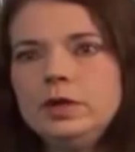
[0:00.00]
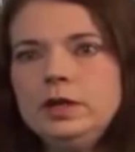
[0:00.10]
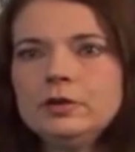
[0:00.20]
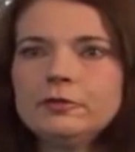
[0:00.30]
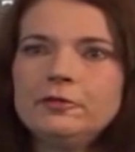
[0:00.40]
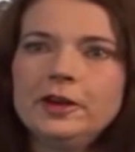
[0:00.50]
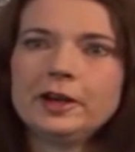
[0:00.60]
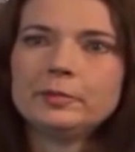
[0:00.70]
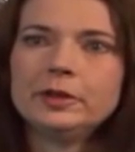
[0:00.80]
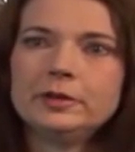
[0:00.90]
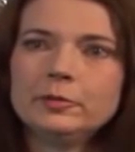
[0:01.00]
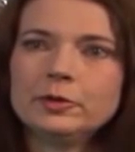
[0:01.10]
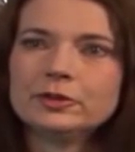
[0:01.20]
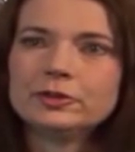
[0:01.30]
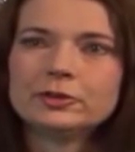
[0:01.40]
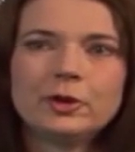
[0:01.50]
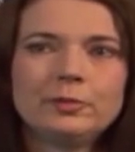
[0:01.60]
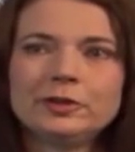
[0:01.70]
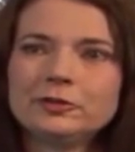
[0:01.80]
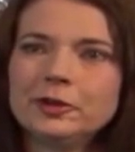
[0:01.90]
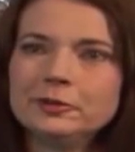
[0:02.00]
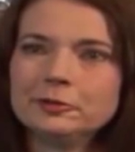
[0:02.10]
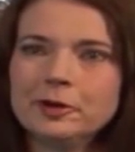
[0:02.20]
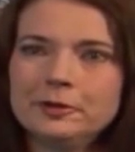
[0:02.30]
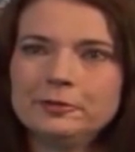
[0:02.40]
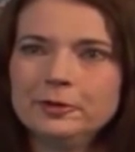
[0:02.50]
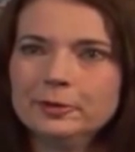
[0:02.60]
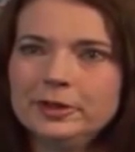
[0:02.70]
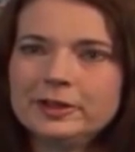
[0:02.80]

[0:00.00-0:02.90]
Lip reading: Peter Venkman was so much fun to write for,